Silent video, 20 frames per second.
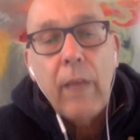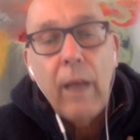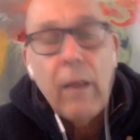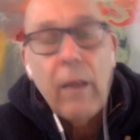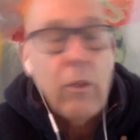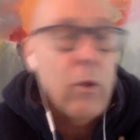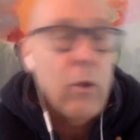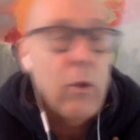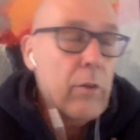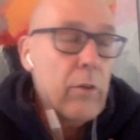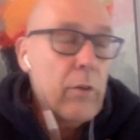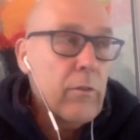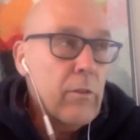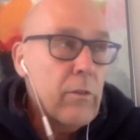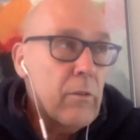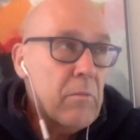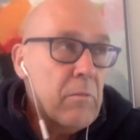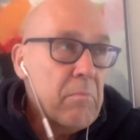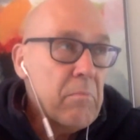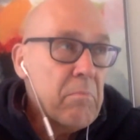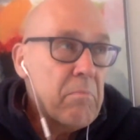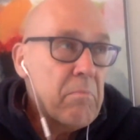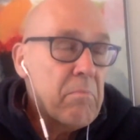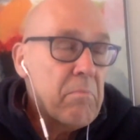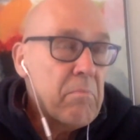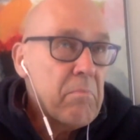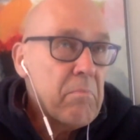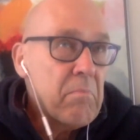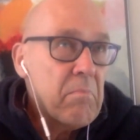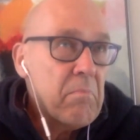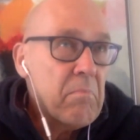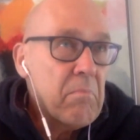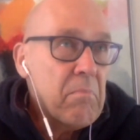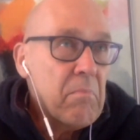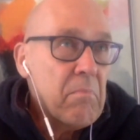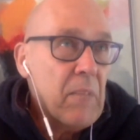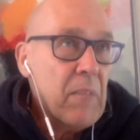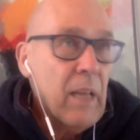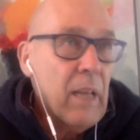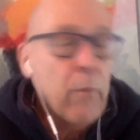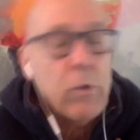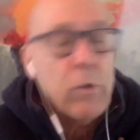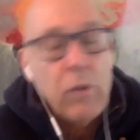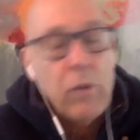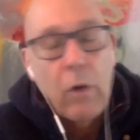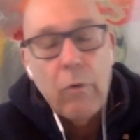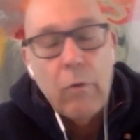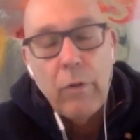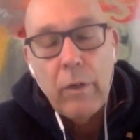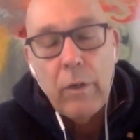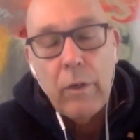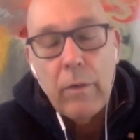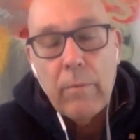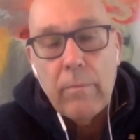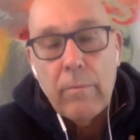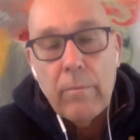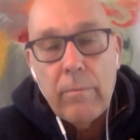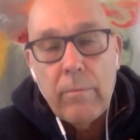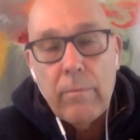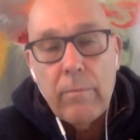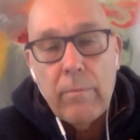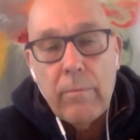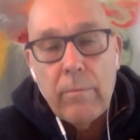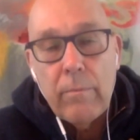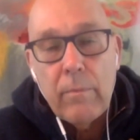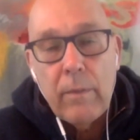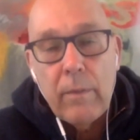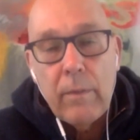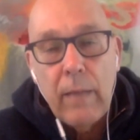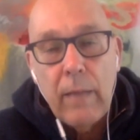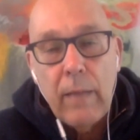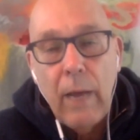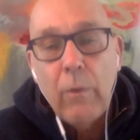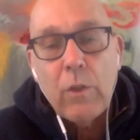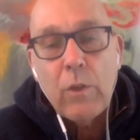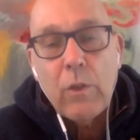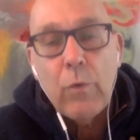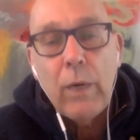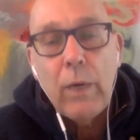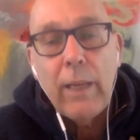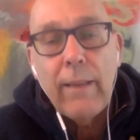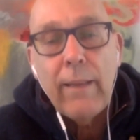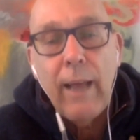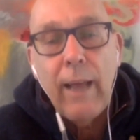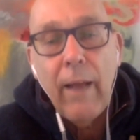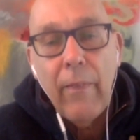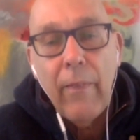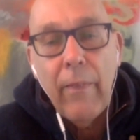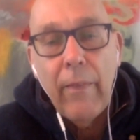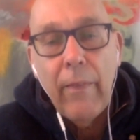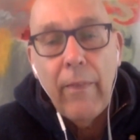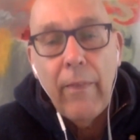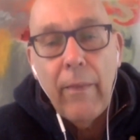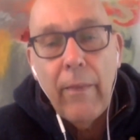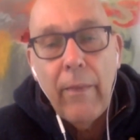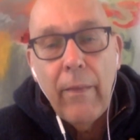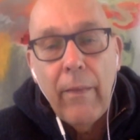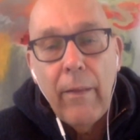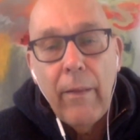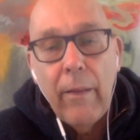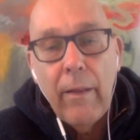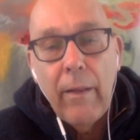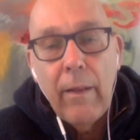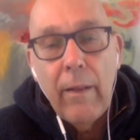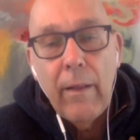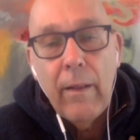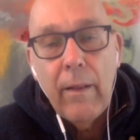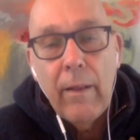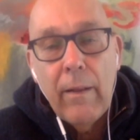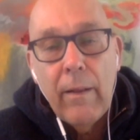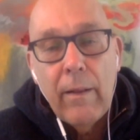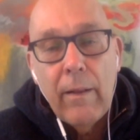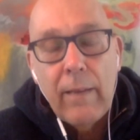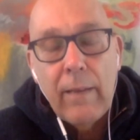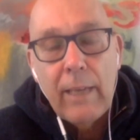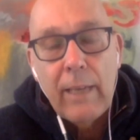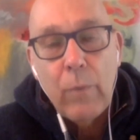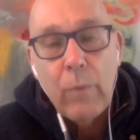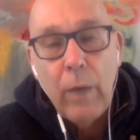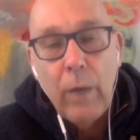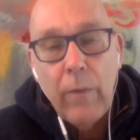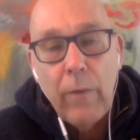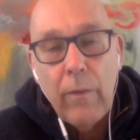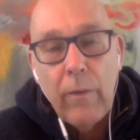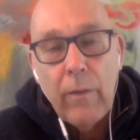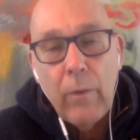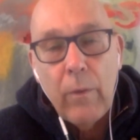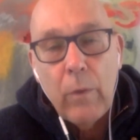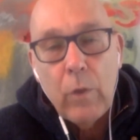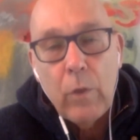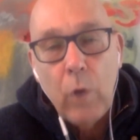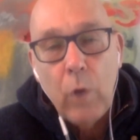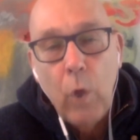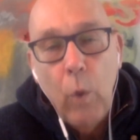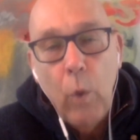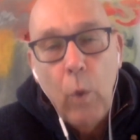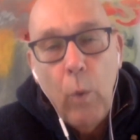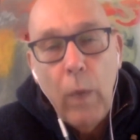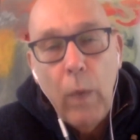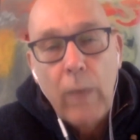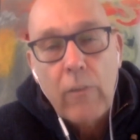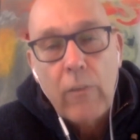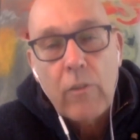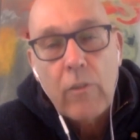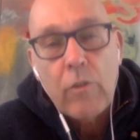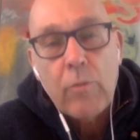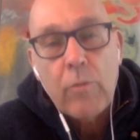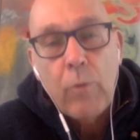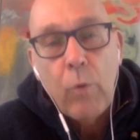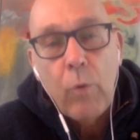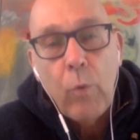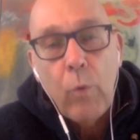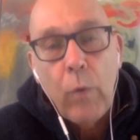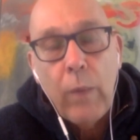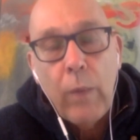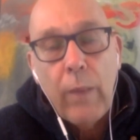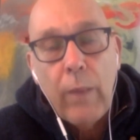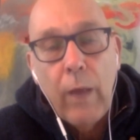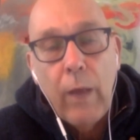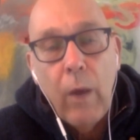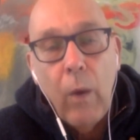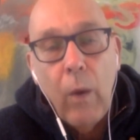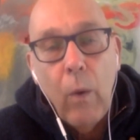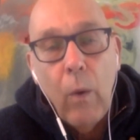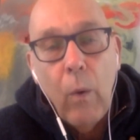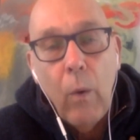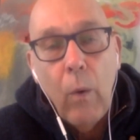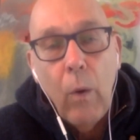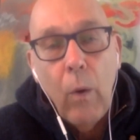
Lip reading: I thought it was over. Now it's really done. Guess what? There was always a small window.